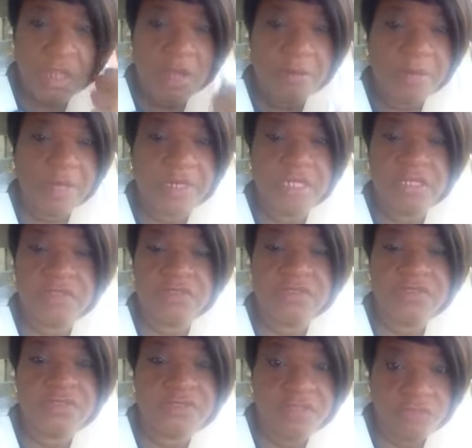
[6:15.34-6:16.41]
but I needed the
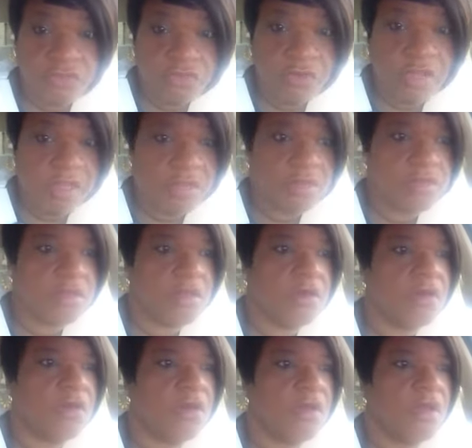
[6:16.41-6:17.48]
citrate,
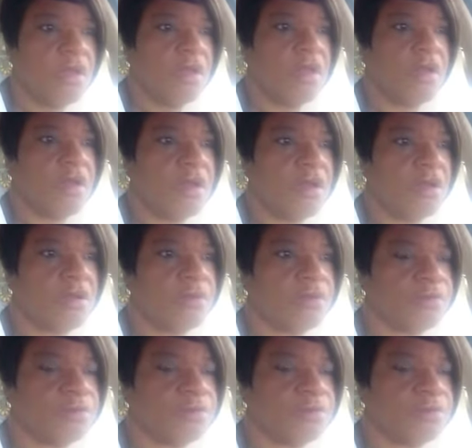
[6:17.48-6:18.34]
so, so